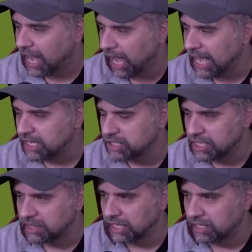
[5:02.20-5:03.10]
I actually
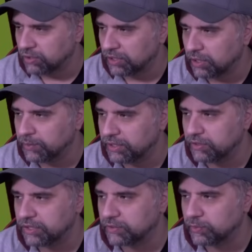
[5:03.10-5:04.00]
think he'll go with
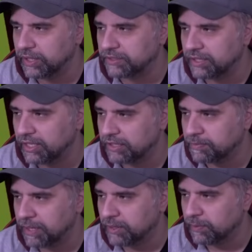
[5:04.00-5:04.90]
Chris Wood, and I'll
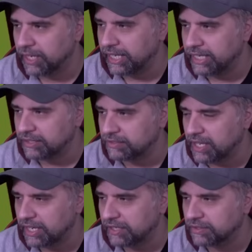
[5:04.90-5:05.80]
explain why in a
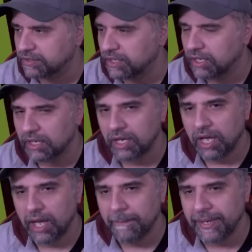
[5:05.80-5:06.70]
second.
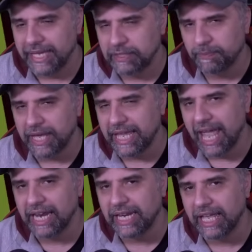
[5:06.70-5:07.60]
But his big
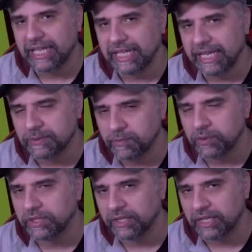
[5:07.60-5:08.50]
headache is
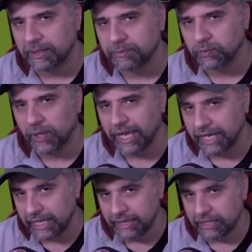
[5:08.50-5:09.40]
Morgan
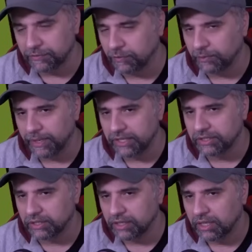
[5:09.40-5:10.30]
Gibbs-White in this
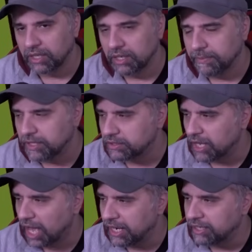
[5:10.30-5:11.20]
formation, because
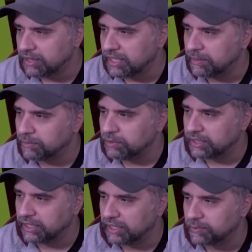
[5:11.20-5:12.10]
I don't think
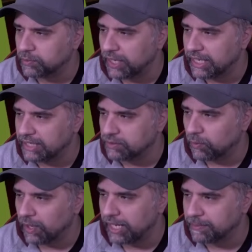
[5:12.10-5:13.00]
Morgan Gibbs-White is a
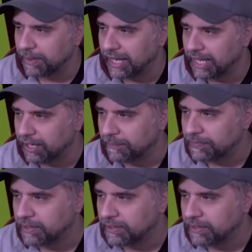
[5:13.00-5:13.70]
wide player.